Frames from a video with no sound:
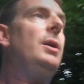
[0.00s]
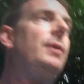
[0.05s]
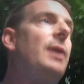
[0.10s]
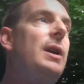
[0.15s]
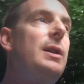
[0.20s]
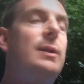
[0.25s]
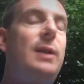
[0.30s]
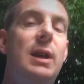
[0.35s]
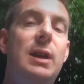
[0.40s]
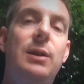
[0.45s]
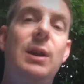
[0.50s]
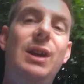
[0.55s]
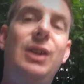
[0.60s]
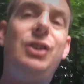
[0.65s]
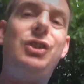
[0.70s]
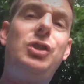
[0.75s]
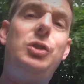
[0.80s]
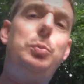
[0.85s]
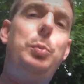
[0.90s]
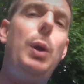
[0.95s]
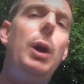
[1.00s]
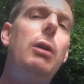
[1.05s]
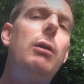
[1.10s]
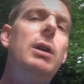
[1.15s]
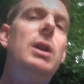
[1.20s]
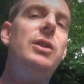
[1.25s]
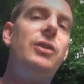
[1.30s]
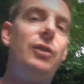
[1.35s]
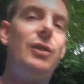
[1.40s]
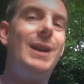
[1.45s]
They, they
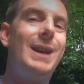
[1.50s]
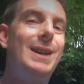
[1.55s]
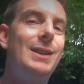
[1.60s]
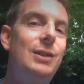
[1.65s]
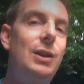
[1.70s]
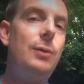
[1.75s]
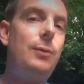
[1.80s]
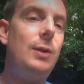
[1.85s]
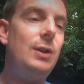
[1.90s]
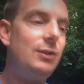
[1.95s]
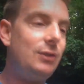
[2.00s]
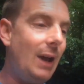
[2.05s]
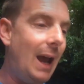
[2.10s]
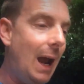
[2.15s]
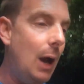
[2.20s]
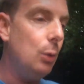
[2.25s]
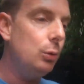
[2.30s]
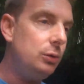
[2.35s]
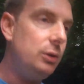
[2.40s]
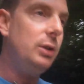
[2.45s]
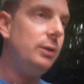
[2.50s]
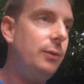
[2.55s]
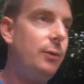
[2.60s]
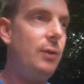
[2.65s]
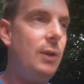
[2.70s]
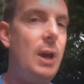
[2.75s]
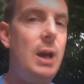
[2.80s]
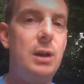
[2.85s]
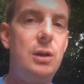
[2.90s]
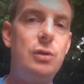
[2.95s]
experience it as if it's out
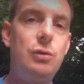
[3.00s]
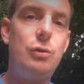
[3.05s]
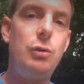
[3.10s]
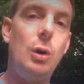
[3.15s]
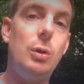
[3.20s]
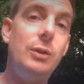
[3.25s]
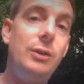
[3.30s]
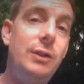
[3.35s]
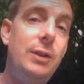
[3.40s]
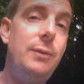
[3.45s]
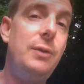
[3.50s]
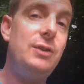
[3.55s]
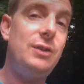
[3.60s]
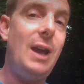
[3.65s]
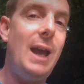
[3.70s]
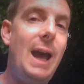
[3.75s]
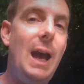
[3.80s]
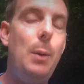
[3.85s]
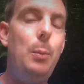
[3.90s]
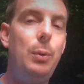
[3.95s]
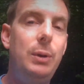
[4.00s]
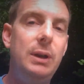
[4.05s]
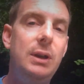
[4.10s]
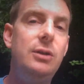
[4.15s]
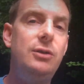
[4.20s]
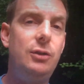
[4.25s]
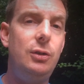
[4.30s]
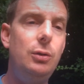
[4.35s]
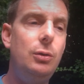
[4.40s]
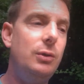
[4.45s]
of their control, as if it's
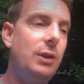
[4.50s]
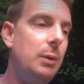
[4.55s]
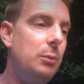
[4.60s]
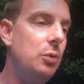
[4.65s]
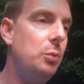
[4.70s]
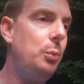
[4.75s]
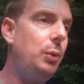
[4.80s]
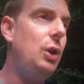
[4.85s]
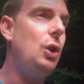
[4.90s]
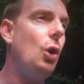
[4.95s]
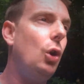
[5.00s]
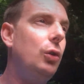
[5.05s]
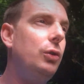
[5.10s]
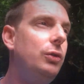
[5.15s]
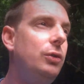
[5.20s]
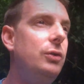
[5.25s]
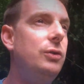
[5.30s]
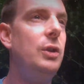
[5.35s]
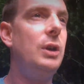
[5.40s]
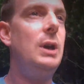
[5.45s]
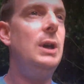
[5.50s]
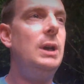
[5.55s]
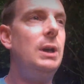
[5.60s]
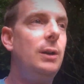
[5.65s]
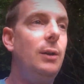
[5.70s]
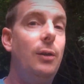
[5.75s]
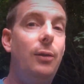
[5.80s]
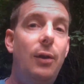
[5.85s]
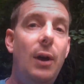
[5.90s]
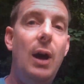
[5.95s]
happening to them and beyond
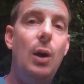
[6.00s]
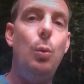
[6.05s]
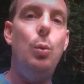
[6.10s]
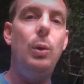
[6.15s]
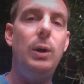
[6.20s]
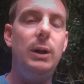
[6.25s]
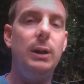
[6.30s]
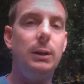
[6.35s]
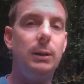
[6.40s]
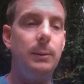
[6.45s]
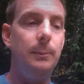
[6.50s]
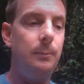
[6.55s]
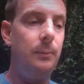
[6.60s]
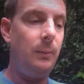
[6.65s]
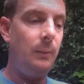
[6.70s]
their will.